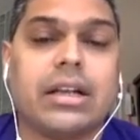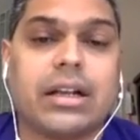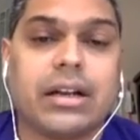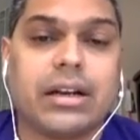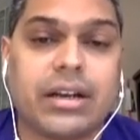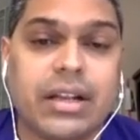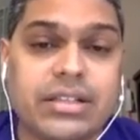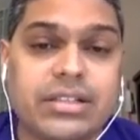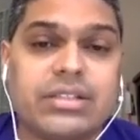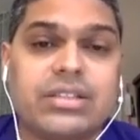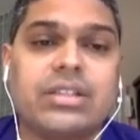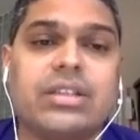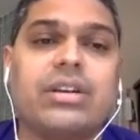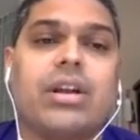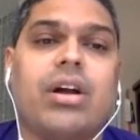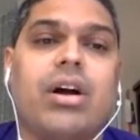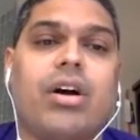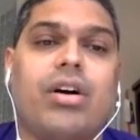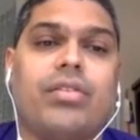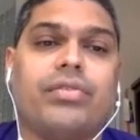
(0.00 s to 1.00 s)
cluster
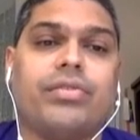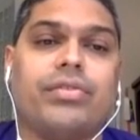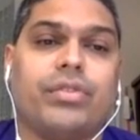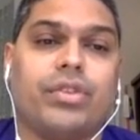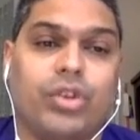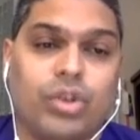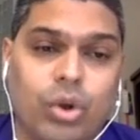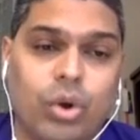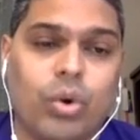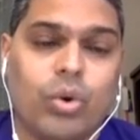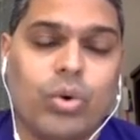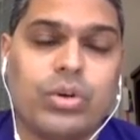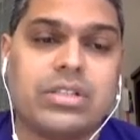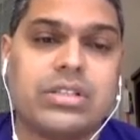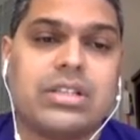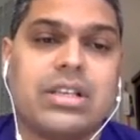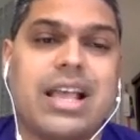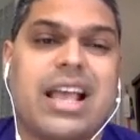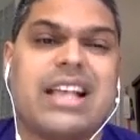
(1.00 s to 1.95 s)
of nodes